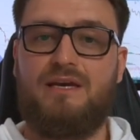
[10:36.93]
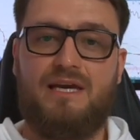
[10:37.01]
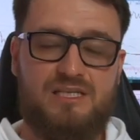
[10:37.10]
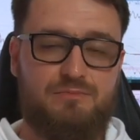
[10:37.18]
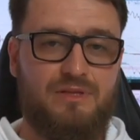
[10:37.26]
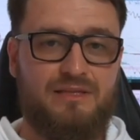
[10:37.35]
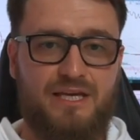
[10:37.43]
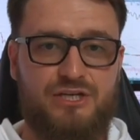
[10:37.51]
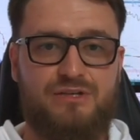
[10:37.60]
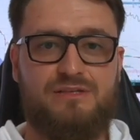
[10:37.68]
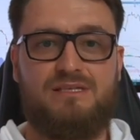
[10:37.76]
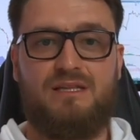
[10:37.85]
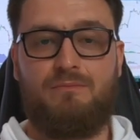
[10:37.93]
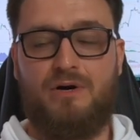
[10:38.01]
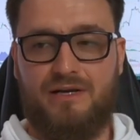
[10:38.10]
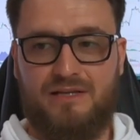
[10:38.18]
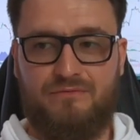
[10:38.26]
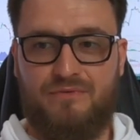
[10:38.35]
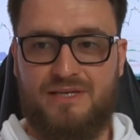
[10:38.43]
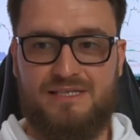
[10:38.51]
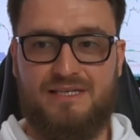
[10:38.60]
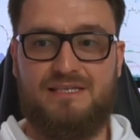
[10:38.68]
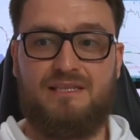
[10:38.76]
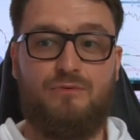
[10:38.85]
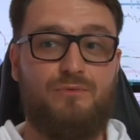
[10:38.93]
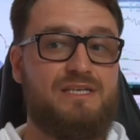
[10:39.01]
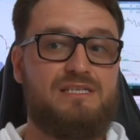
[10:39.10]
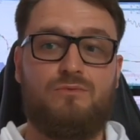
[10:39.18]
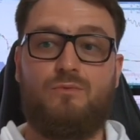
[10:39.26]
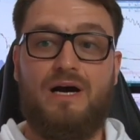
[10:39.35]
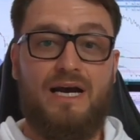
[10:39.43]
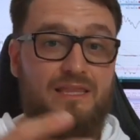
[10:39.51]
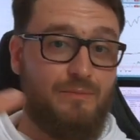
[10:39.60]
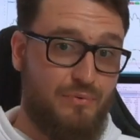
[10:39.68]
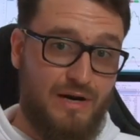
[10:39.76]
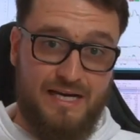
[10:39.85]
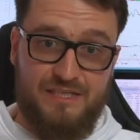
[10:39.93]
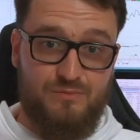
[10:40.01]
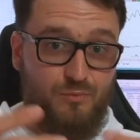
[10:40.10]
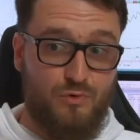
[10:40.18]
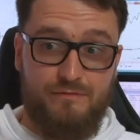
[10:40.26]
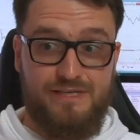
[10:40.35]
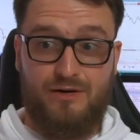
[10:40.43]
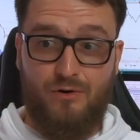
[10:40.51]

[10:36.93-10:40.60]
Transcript: explanations and market physics and the reason why the price moves at